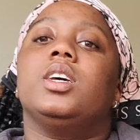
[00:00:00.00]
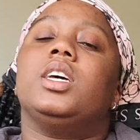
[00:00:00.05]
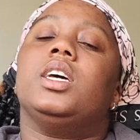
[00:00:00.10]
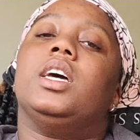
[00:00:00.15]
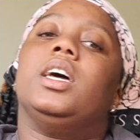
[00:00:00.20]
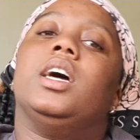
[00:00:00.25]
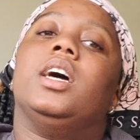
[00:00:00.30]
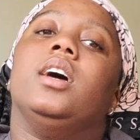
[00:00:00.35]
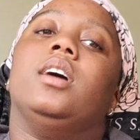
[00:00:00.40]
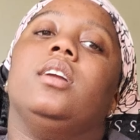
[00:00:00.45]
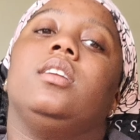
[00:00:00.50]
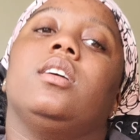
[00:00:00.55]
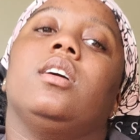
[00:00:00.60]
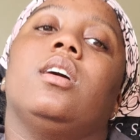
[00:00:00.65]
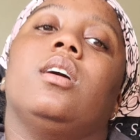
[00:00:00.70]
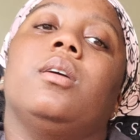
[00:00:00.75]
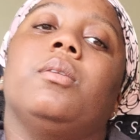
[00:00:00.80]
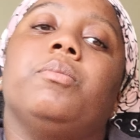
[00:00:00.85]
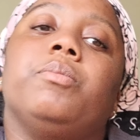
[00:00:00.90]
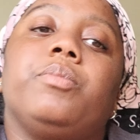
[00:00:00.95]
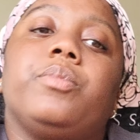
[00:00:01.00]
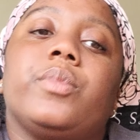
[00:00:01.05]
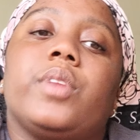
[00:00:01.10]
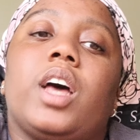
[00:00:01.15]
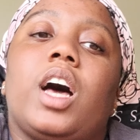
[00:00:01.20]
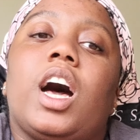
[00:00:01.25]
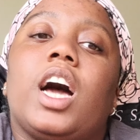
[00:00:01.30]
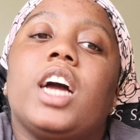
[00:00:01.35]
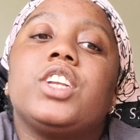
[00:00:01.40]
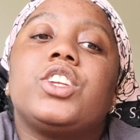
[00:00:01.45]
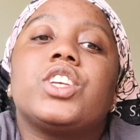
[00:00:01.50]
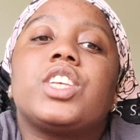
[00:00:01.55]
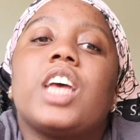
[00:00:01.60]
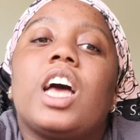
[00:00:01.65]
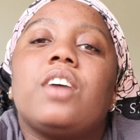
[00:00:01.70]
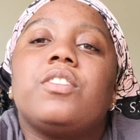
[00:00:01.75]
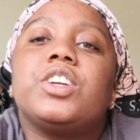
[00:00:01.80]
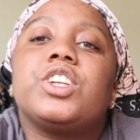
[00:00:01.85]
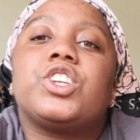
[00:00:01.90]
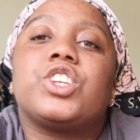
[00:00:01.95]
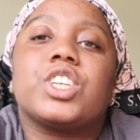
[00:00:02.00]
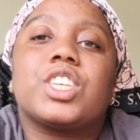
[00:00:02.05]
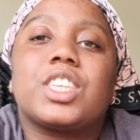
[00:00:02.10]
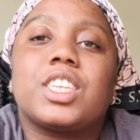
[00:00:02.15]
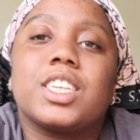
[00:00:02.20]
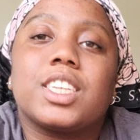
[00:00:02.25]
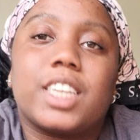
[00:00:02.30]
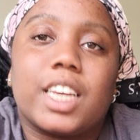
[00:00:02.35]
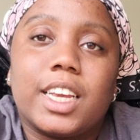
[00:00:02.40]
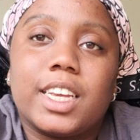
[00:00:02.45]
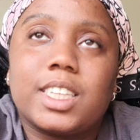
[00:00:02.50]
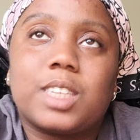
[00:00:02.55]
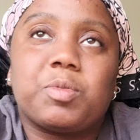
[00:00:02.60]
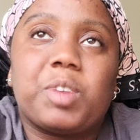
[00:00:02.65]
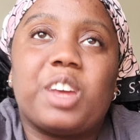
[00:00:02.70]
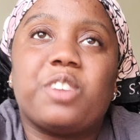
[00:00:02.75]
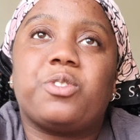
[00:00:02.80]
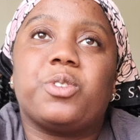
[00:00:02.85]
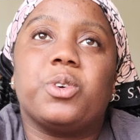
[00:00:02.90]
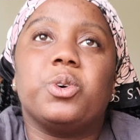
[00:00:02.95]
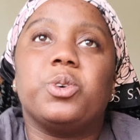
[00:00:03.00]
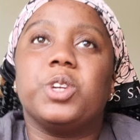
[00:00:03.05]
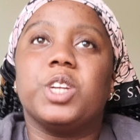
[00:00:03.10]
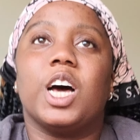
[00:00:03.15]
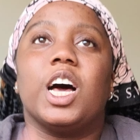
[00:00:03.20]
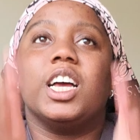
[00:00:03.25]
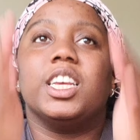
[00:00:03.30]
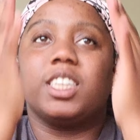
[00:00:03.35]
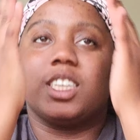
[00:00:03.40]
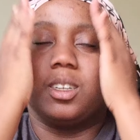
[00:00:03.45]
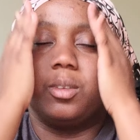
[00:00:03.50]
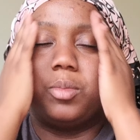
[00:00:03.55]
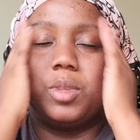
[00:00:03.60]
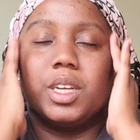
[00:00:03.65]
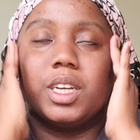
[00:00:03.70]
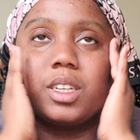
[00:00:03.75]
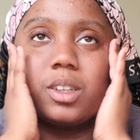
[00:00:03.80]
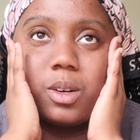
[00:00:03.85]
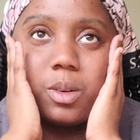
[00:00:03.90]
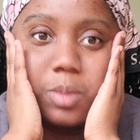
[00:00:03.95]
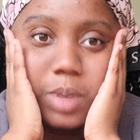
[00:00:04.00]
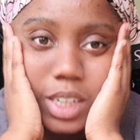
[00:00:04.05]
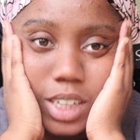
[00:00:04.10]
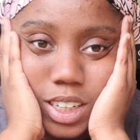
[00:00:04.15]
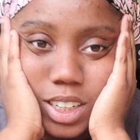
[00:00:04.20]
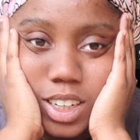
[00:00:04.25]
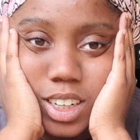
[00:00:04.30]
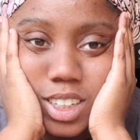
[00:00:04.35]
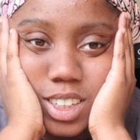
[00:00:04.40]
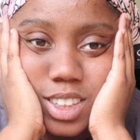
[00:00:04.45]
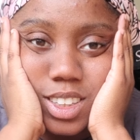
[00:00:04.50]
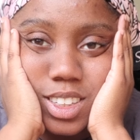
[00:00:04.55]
And I just have it just in case my phone dies and I'm like, oh my God,